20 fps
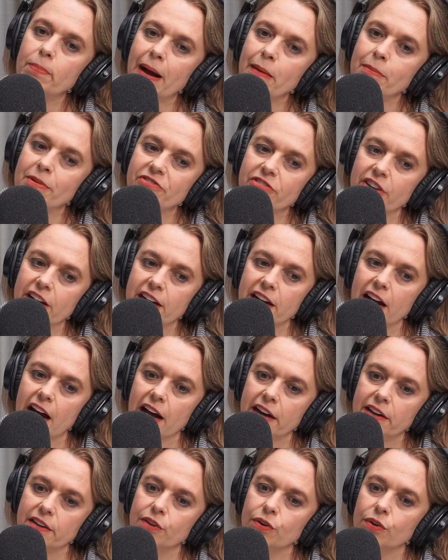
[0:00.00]
Baumann
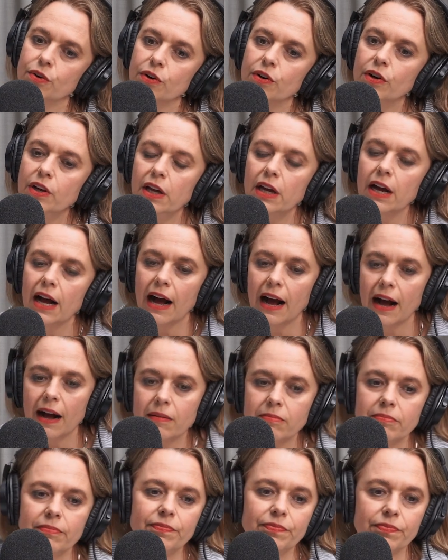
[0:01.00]
Fettergarden or
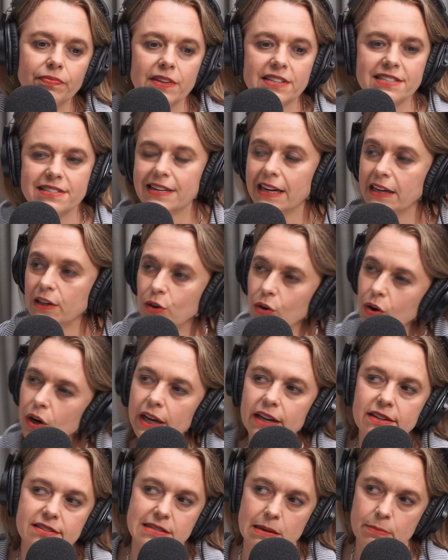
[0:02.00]
Steen
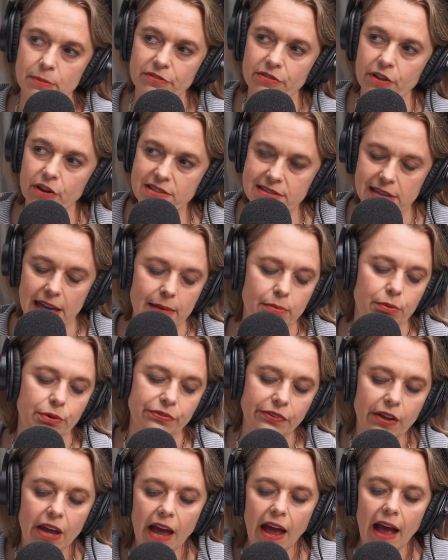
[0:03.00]
Goya, some of those labels.
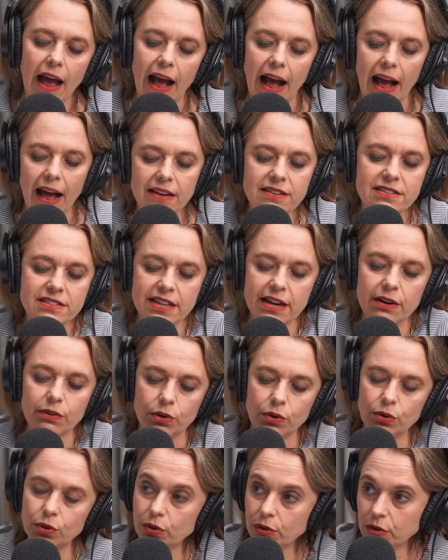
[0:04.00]
And they're
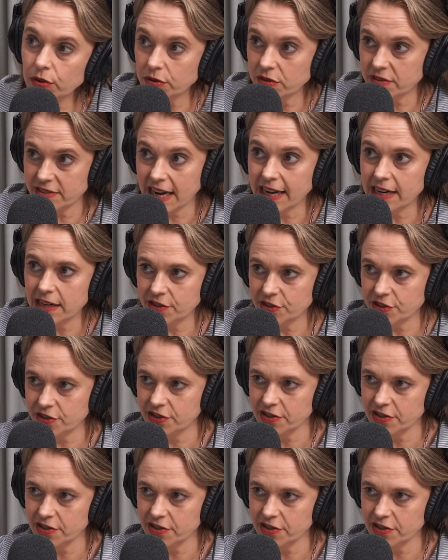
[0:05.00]
all Danish